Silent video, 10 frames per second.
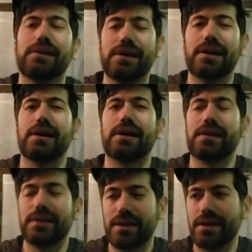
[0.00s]
Yeah.
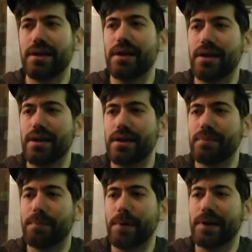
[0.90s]

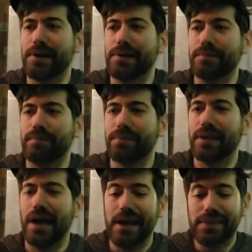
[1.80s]
But um,
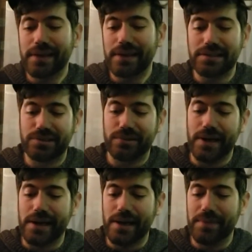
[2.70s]
I think it's
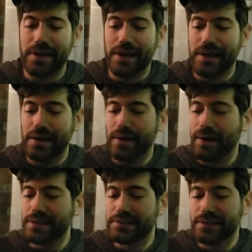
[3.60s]
great. I mean, I
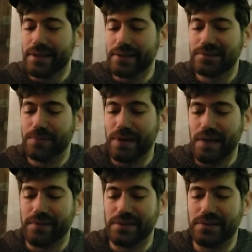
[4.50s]
honestly at this point
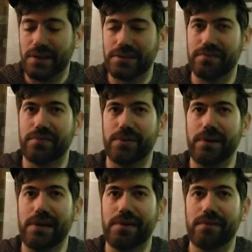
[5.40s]
have nostalgia for
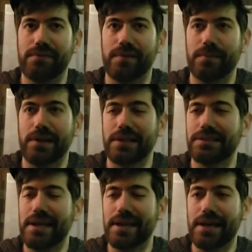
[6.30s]
it from like
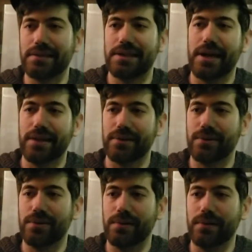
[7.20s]
standing outside in the
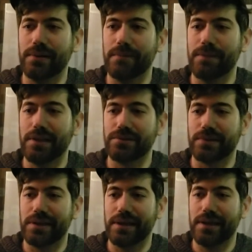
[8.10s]
cold and
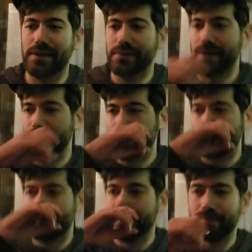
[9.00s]
drinking it around
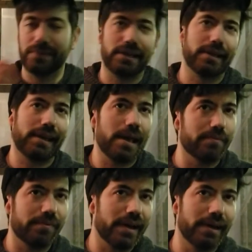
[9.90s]
um, like a
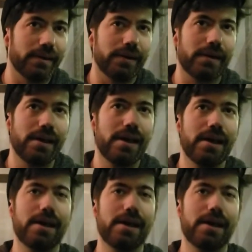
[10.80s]
campfire. Yeah.